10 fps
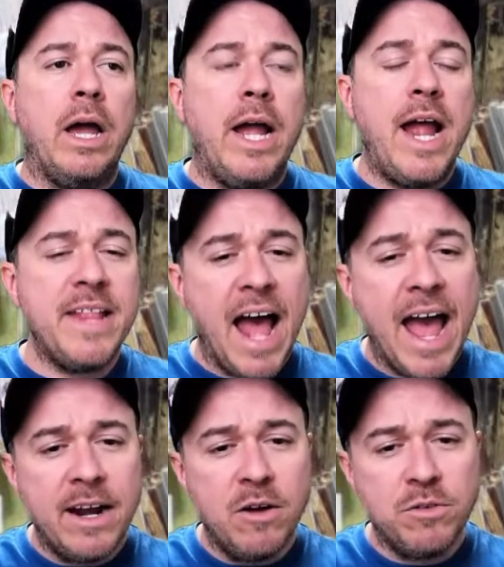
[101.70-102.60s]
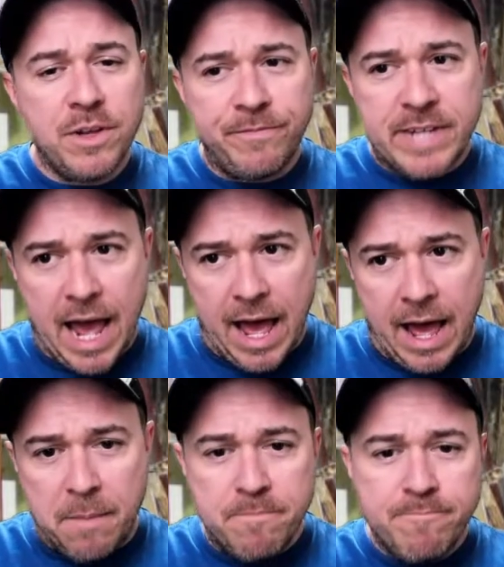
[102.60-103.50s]
In the annals of
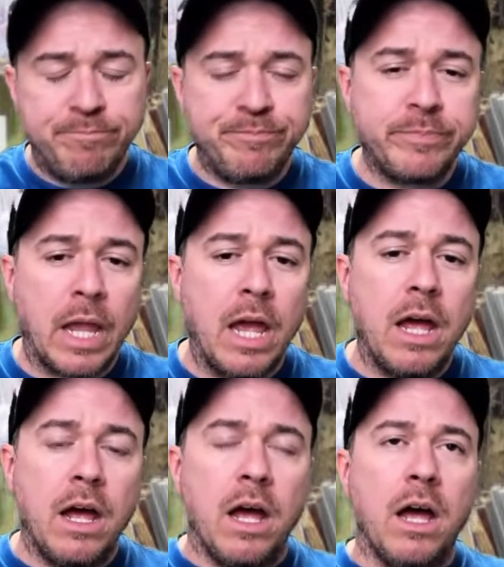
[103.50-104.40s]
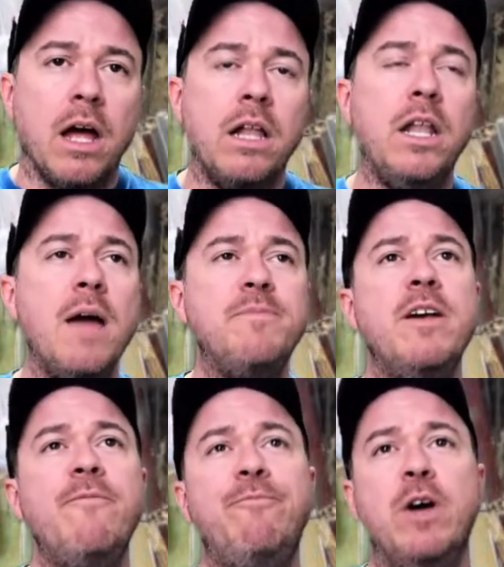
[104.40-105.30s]
time,
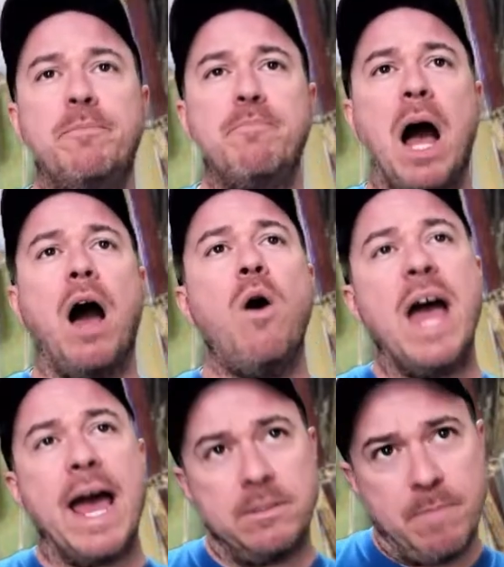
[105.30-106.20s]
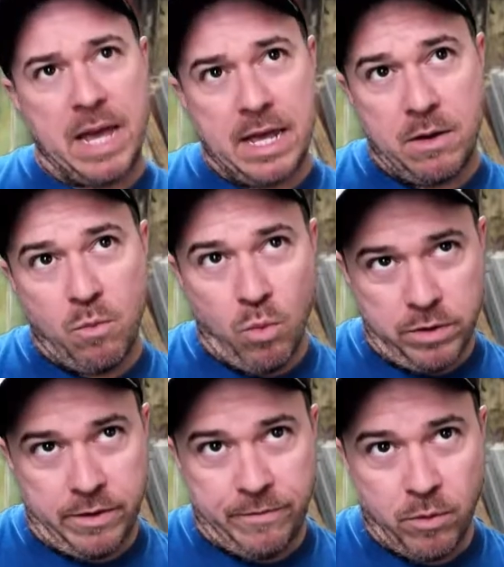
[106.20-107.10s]
Clemson football has been
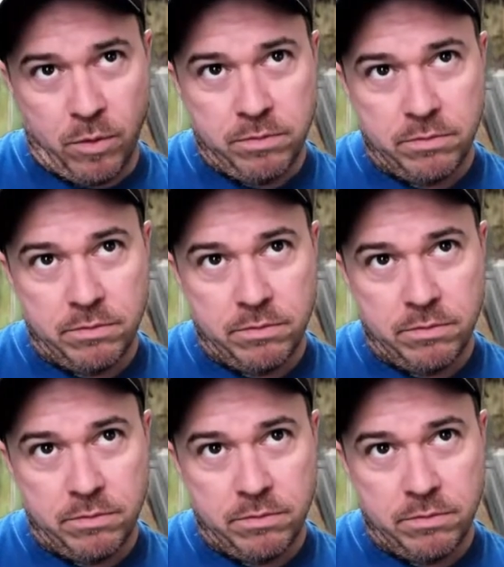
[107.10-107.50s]
wonderful